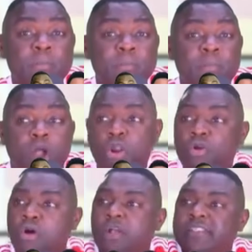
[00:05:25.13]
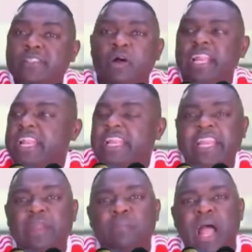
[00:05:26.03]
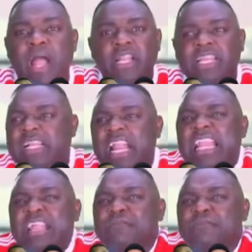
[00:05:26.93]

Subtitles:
Or no, or say on a number, they can't live in the